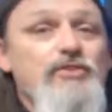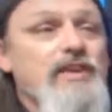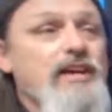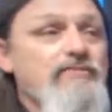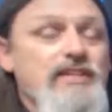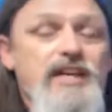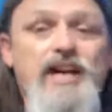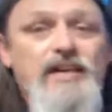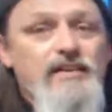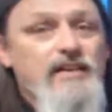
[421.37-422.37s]
doing it every
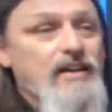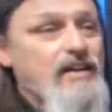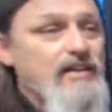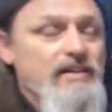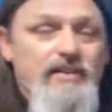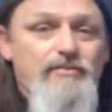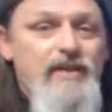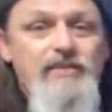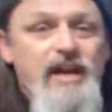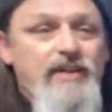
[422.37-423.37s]
day. And, you know,
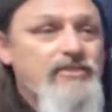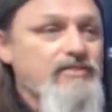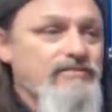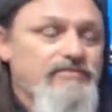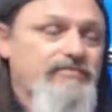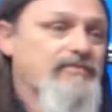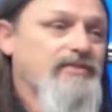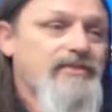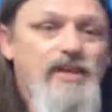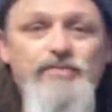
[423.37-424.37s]
maybe after a
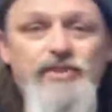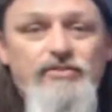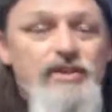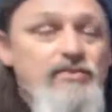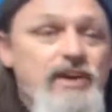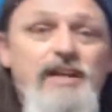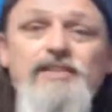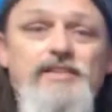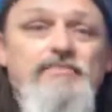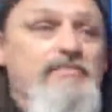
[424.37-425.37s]
couple of 3
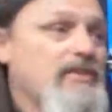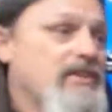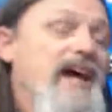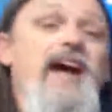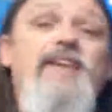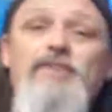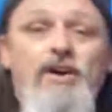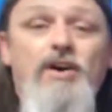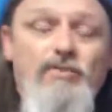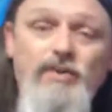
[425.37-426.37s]
weeks, you'd have
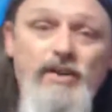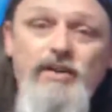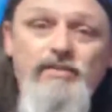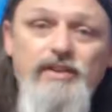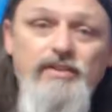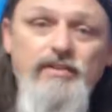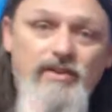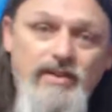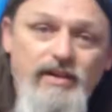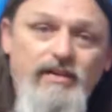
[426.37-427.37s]
all 100
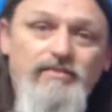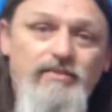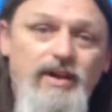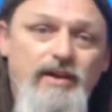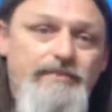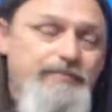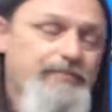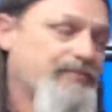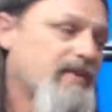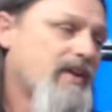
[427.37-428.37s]
on there, right?
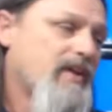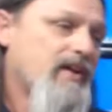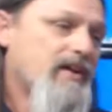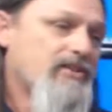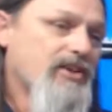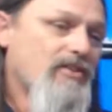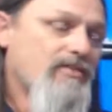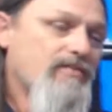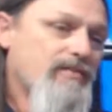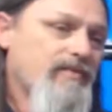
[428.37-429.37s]
So